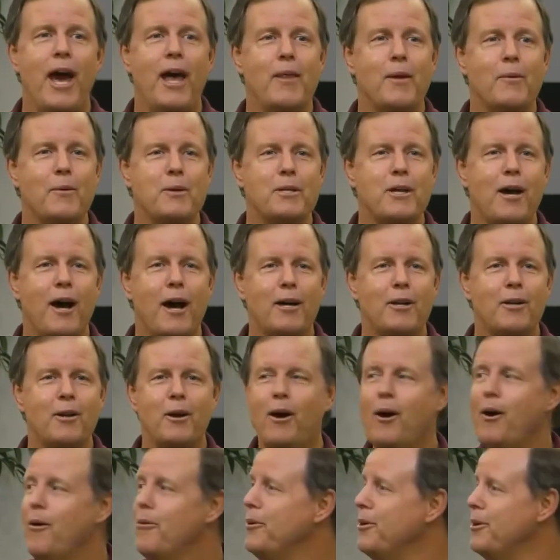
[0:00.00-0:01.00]
and they were talking to
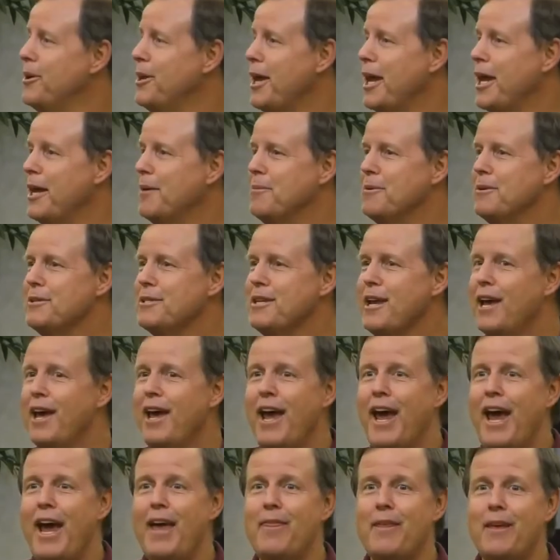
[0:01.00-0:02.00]
all their neighbors,
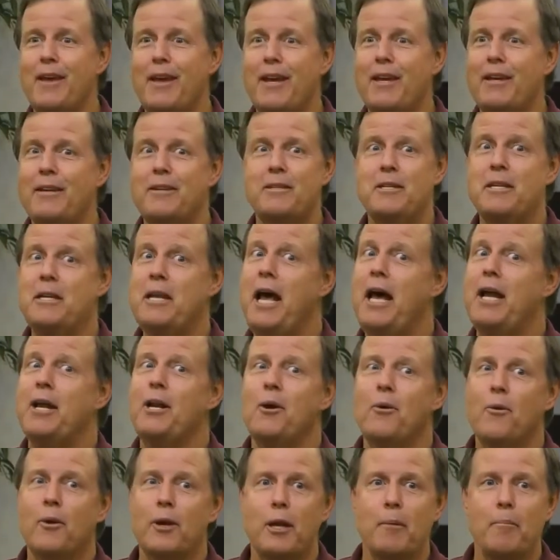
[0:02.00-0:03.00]
and they did not
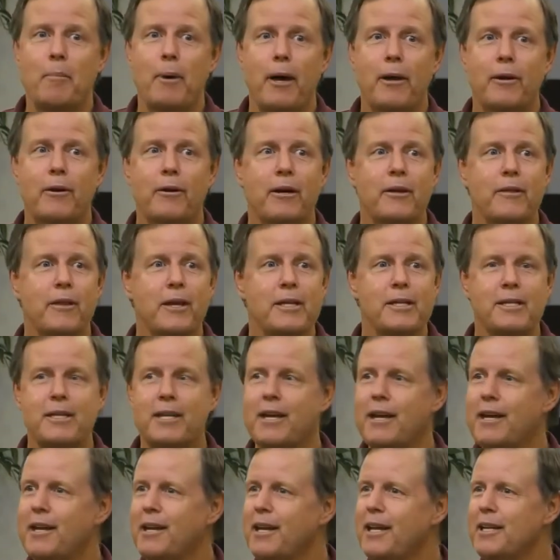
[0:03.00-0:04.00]
know any better, and they
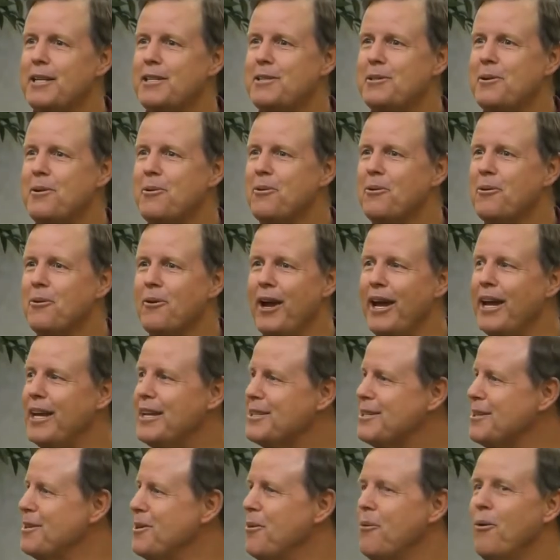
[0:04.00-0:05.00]
said, it's so great
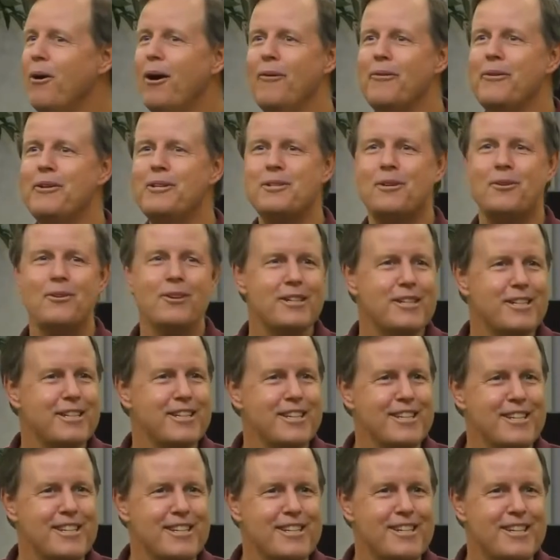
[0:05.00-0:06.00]
to know all these
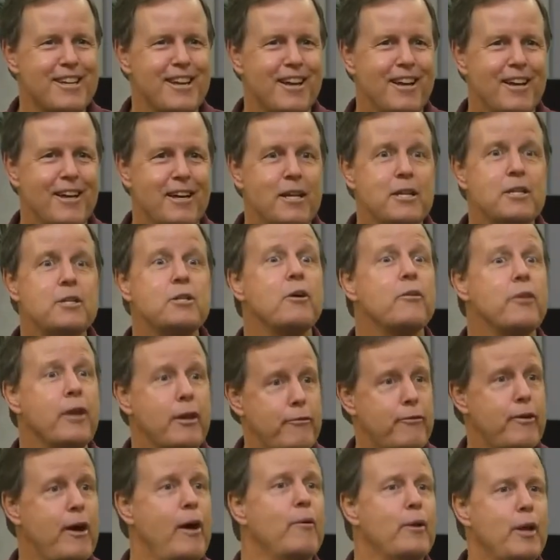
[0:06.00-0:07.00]
Christians, until they
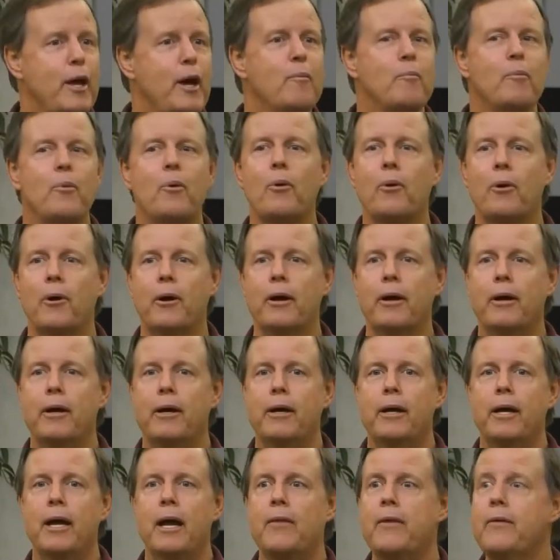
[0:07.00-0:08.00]
found out more.
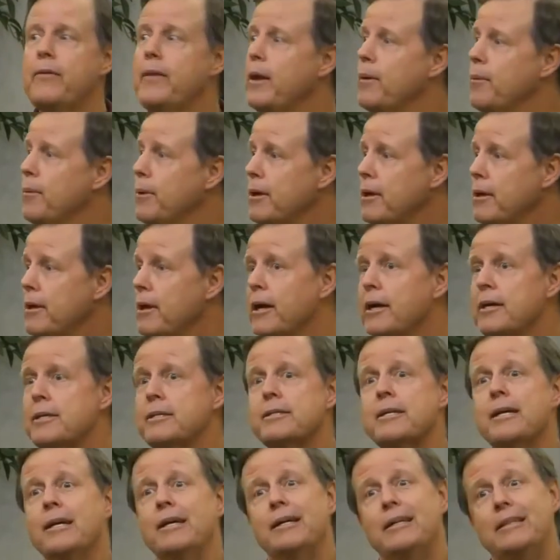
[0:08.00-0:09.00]
And then they realized
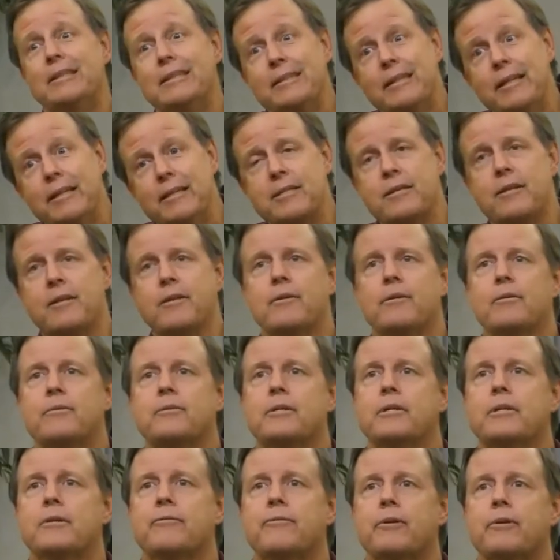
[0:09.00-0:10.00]
it's a little
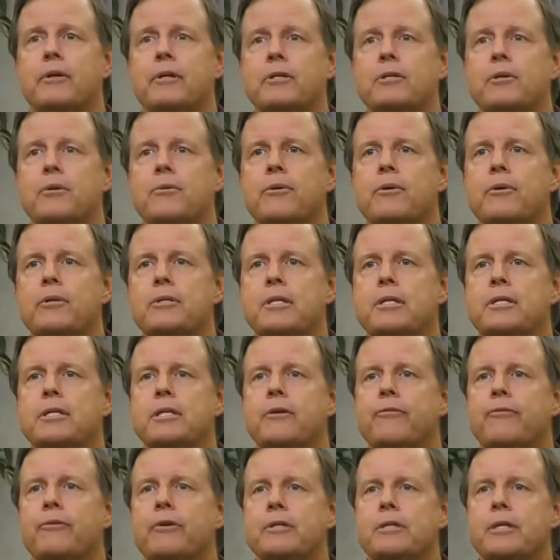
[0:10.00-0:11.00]
different. So there's a
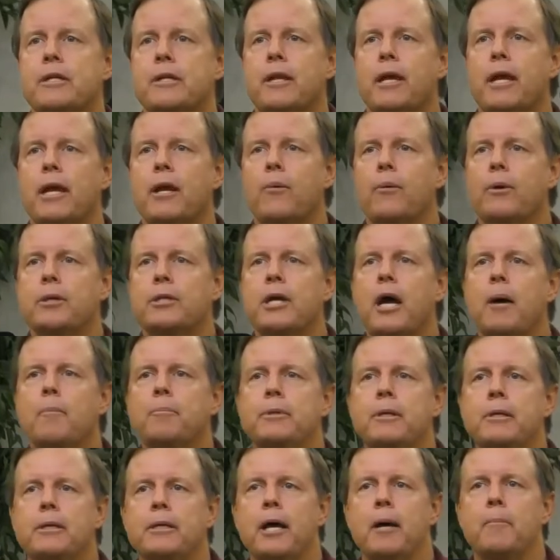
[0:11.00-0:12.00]
difference in language.
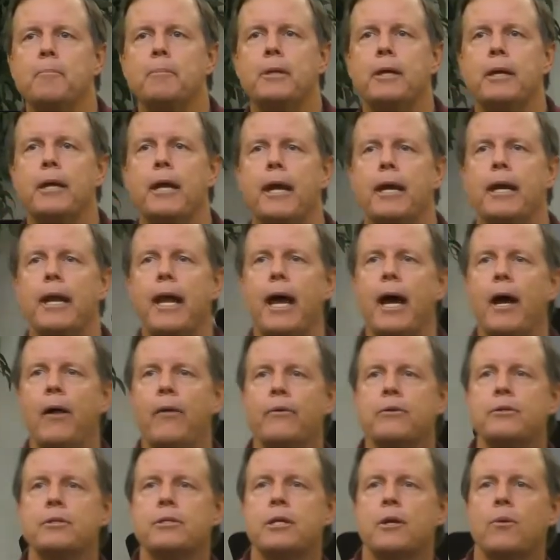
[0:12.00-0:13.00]
Humpty Dumpty and
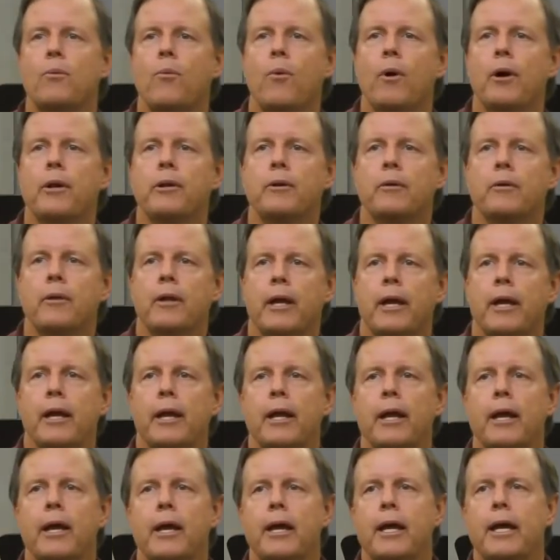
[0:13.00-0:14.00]
Alice in Wonderland,
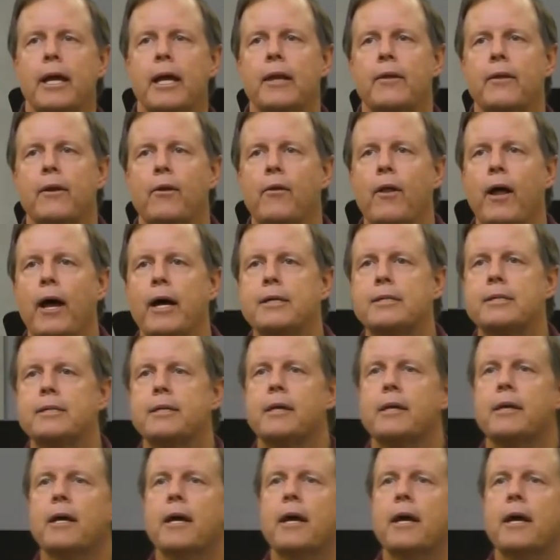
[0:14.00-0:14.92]
in the classic